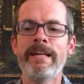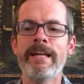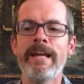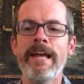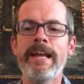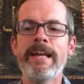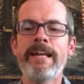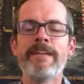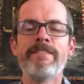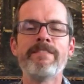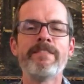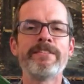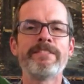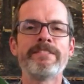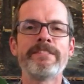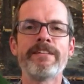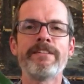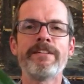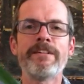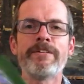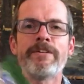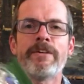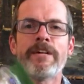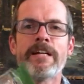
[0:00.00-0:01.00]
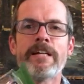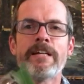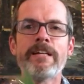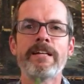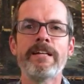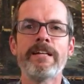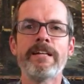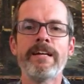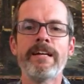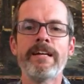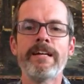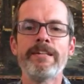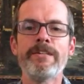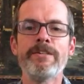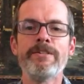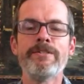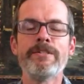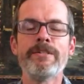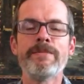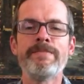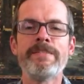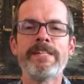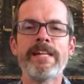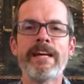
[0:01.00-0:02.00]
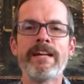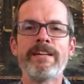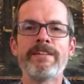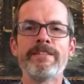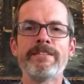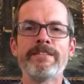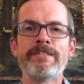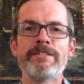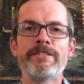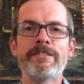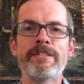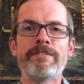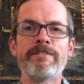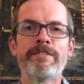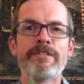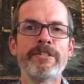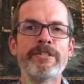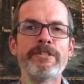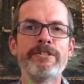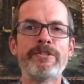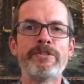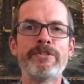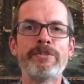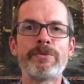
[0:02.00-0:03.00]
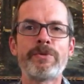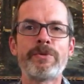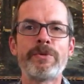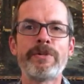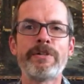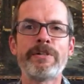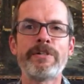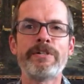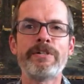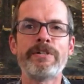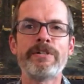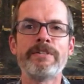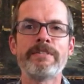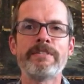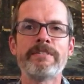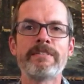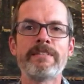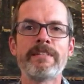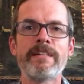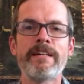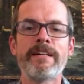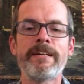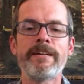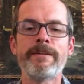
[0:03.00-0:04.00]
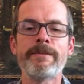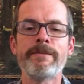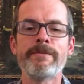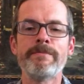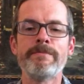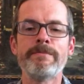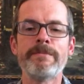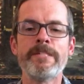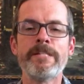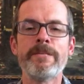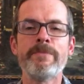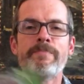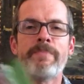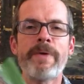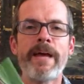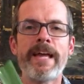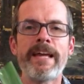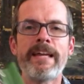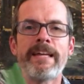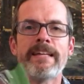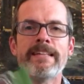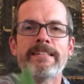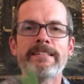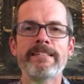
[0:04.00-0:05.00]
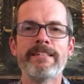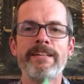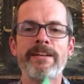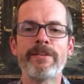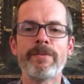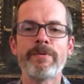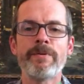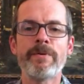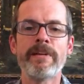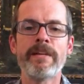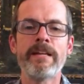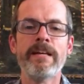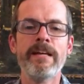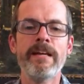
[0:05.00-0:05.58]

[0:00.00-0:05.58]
any of those other great YouTube channels who have good tutorials. Jim Pankey's another one.